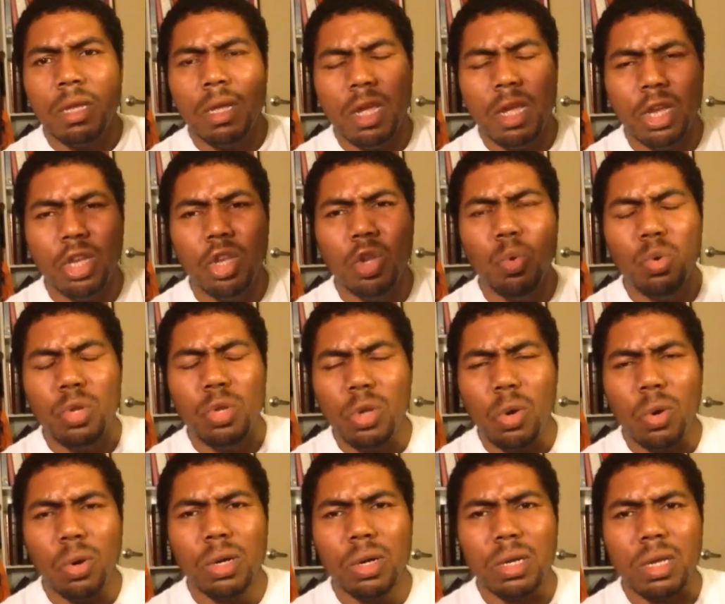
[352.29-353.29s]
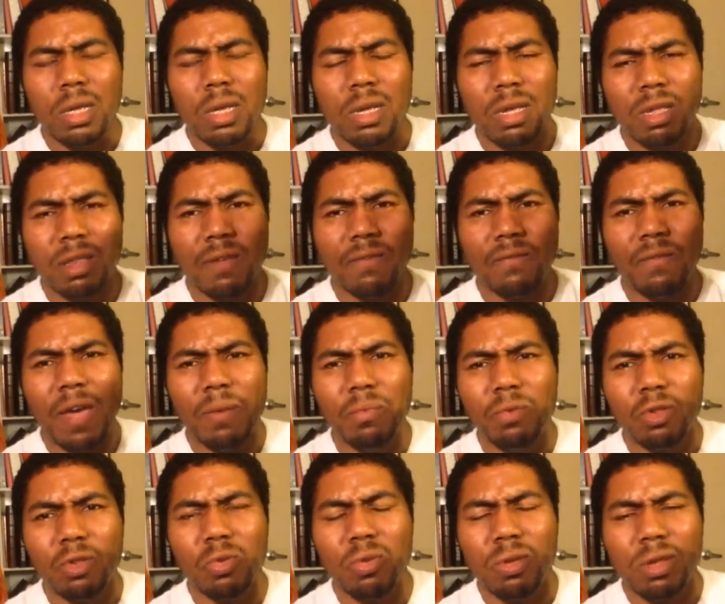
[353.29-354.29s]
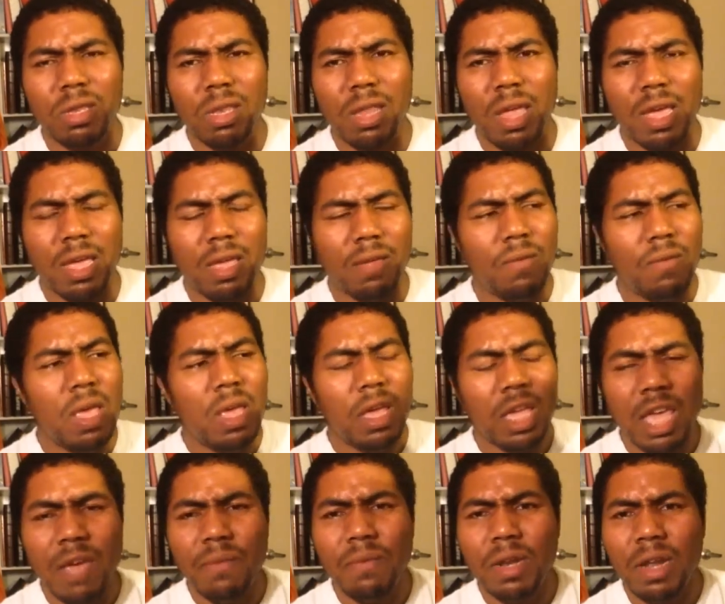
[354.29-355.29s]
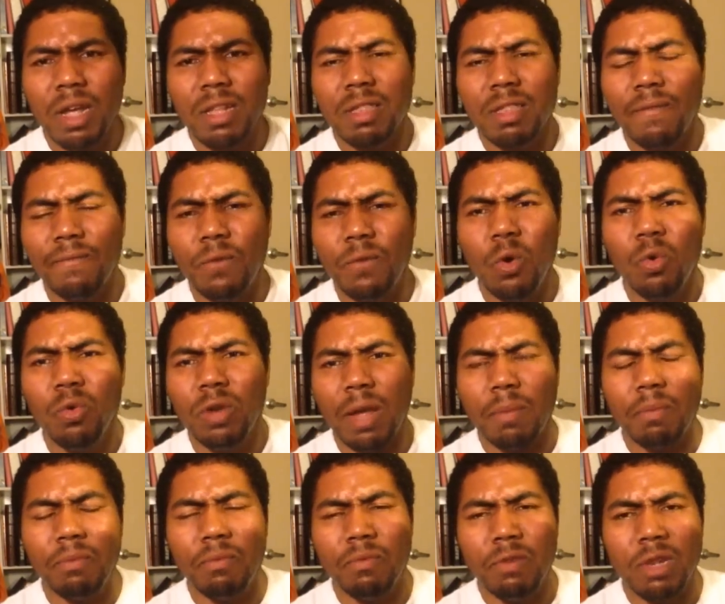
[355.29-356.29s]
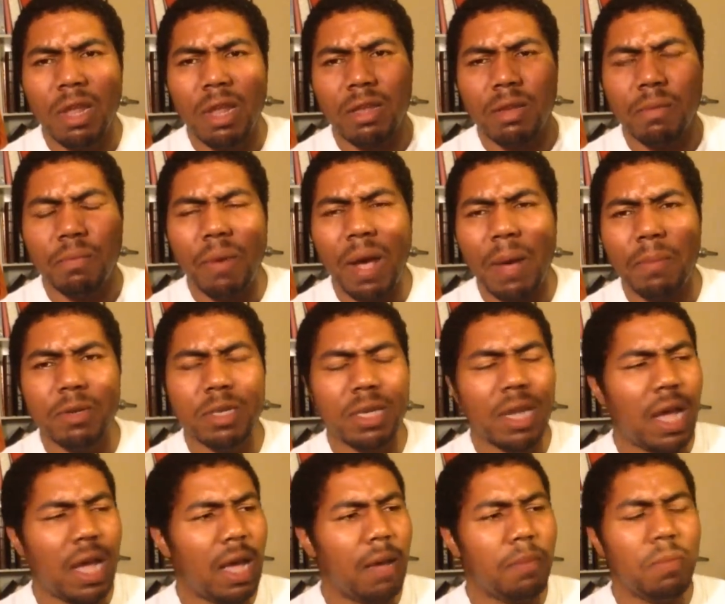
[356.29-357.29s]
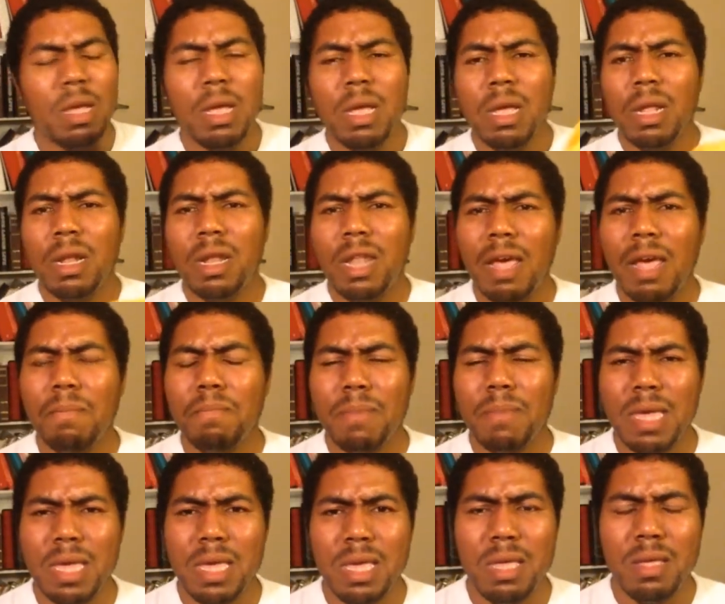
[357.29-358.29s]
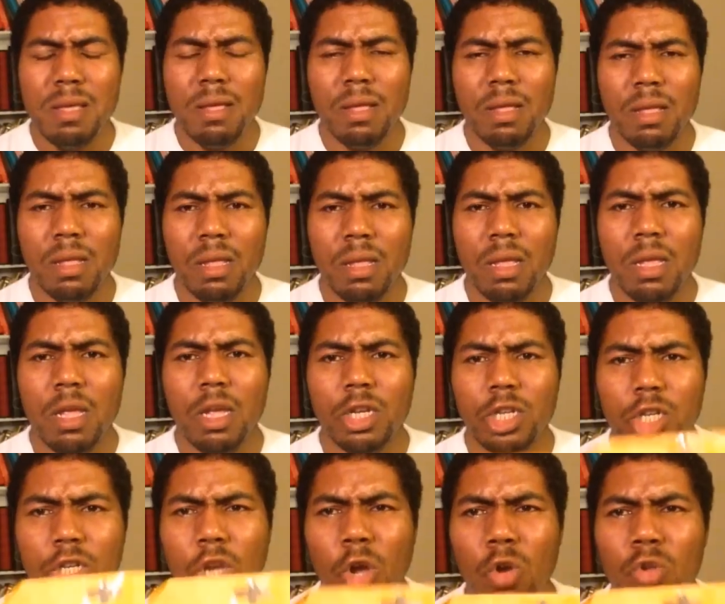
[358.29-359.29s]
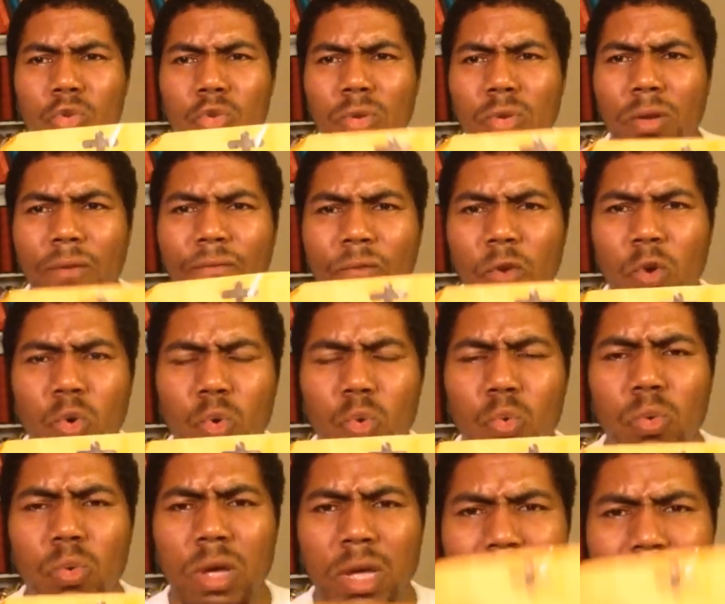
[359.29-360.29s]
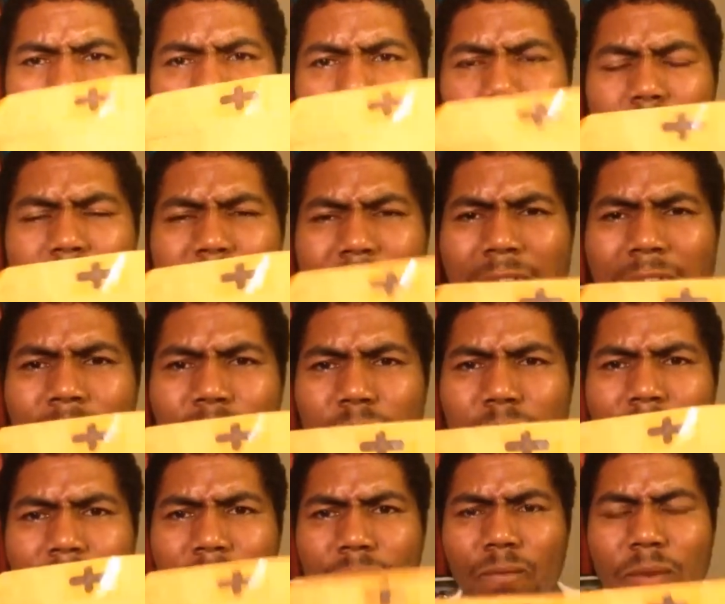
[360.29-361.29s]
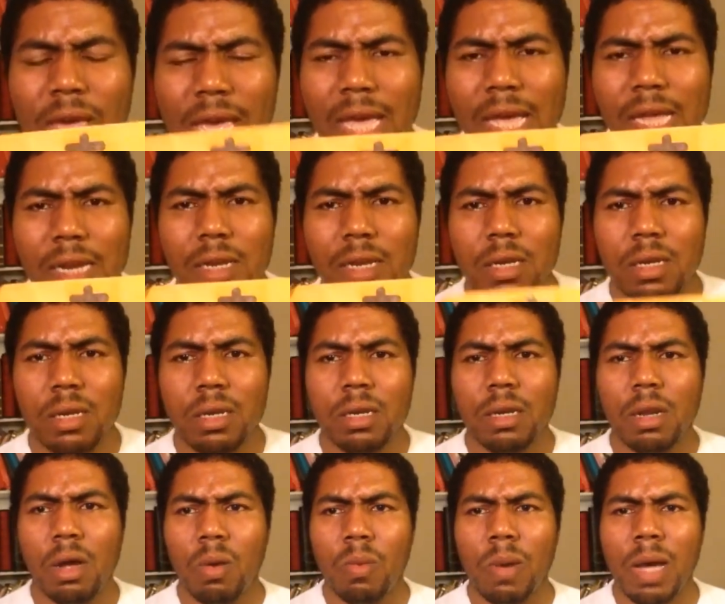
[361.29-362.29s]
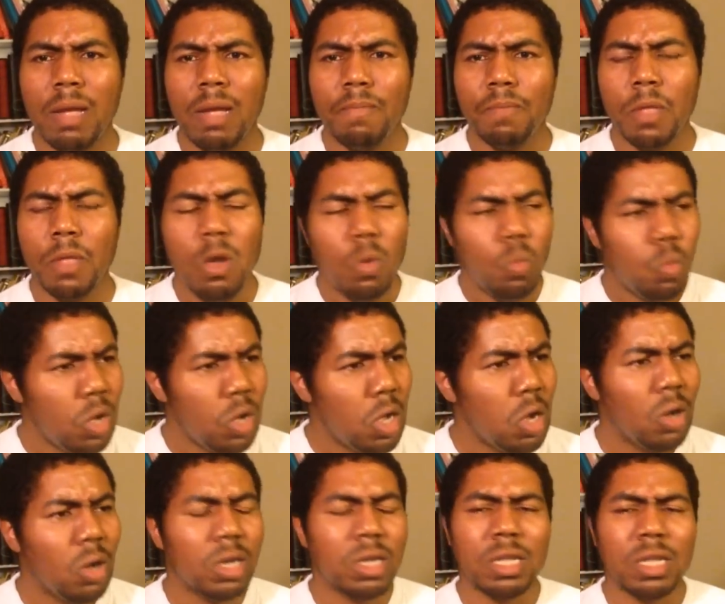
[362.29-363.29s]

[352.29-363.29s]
in New York is a faithful discreet slave, giving us the food at the proper time, let me show you the food that we have been fed. Alright? We're going to